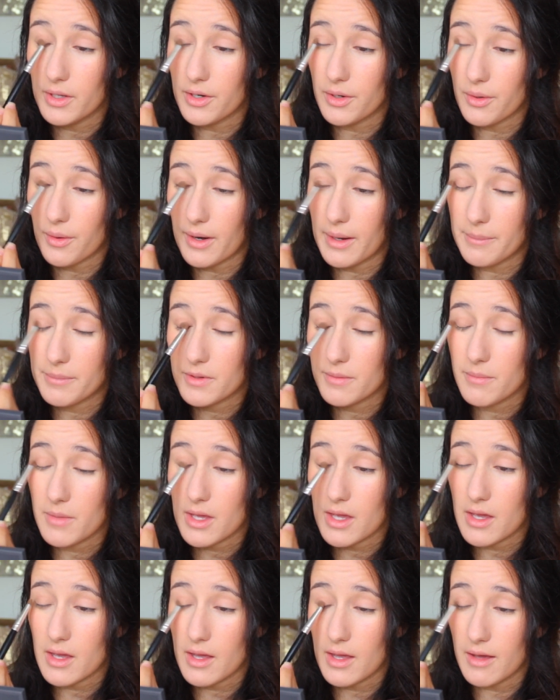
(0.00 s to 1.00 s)
interrupt
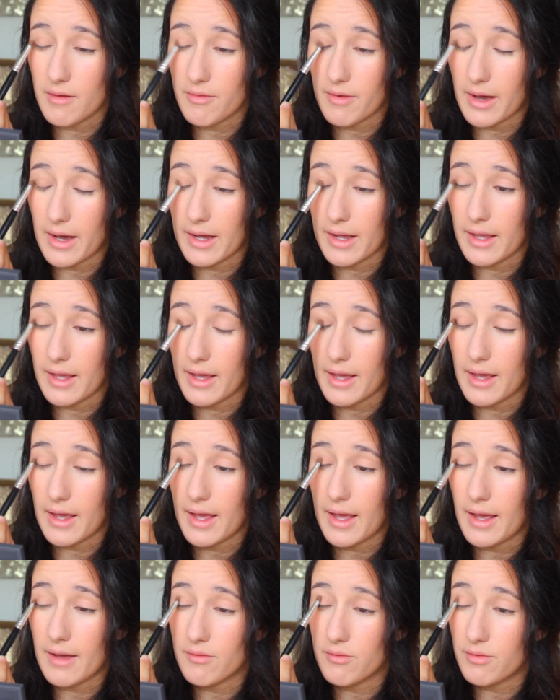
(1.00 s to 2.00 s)
me if I
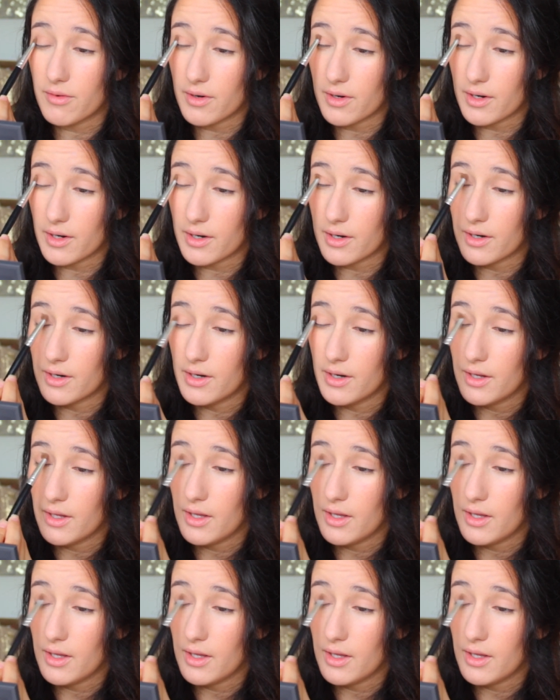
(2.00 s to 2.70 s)
ever,